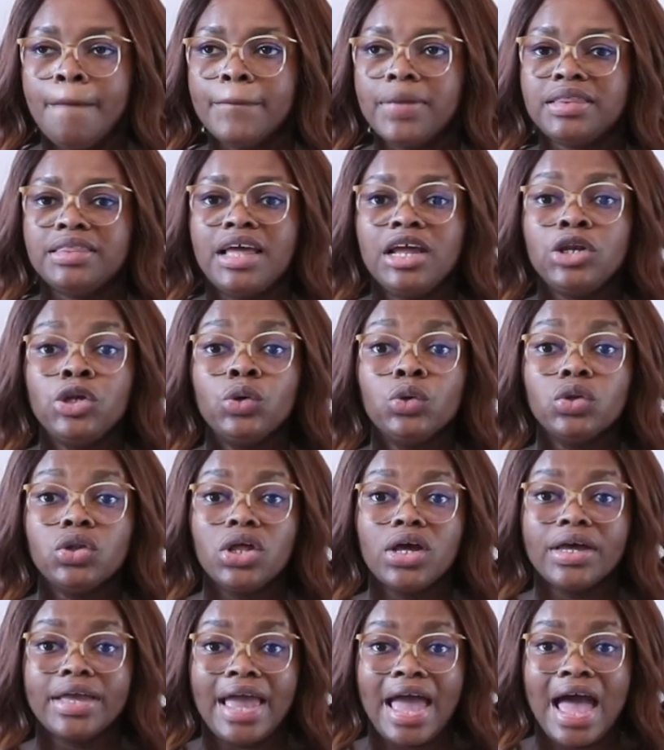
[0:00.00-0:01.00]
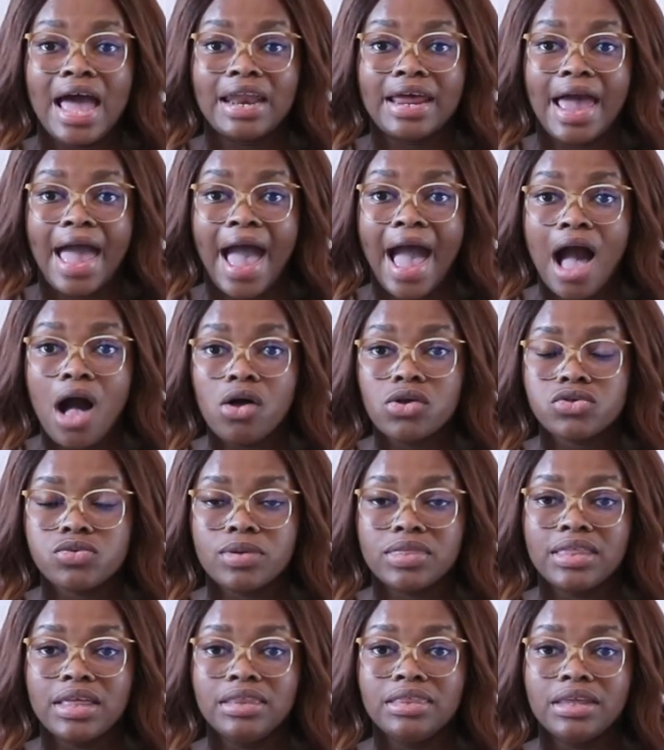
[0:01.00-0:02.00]
but then you look at a house
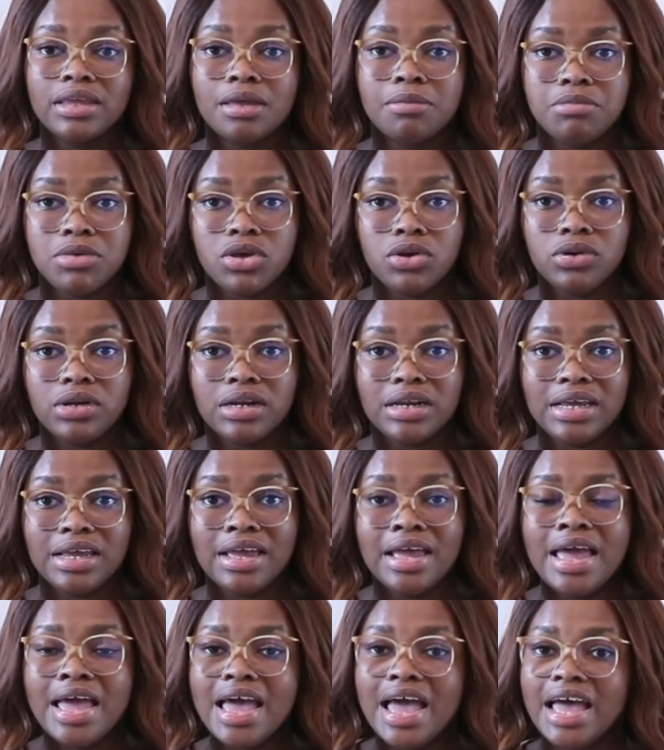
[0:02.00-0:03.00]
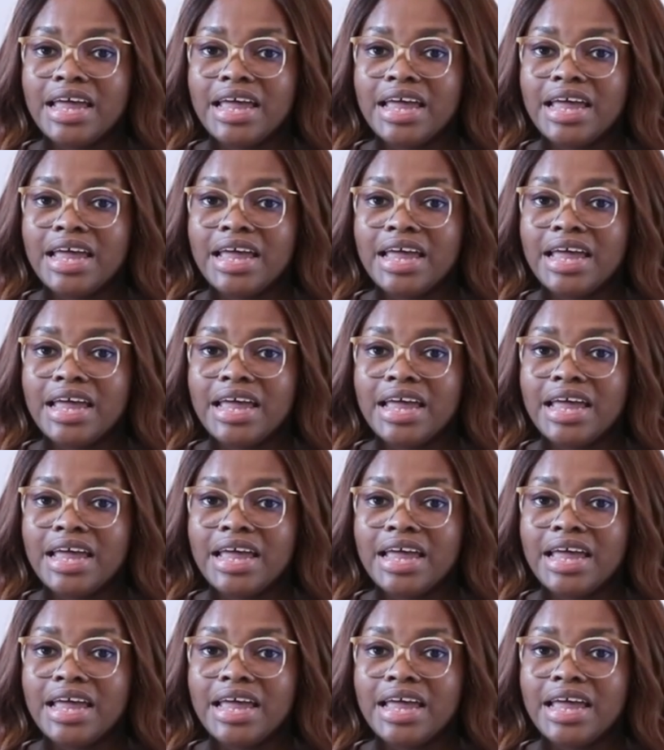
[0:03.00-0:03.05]
within the community